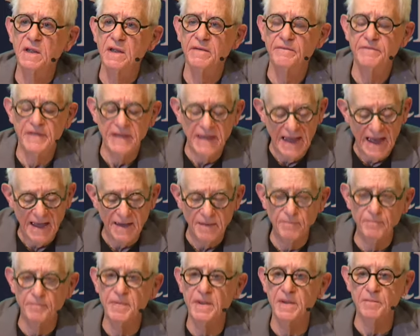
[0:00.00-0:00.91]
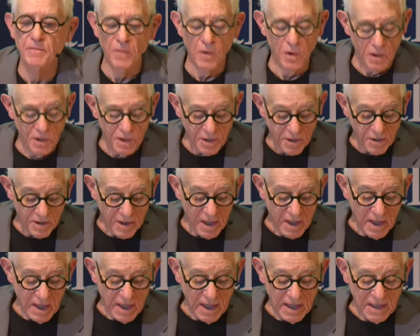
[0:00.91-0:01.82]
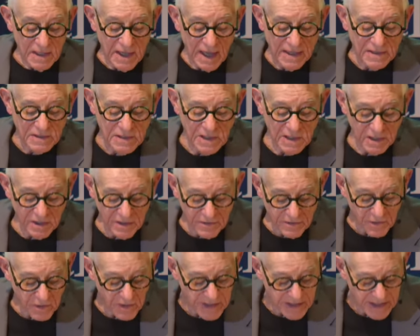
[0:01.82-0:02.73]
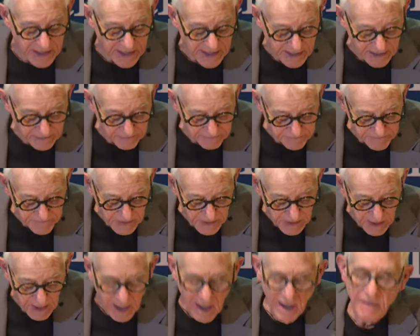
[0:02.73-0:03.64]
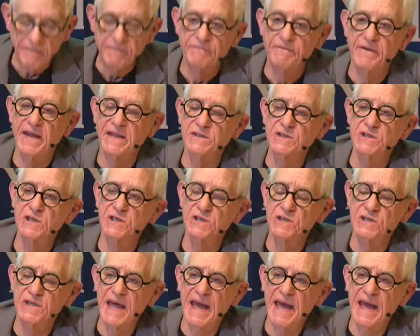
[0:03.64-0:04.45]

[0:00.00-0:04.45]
if he hadn't been murdered in 1938. Events as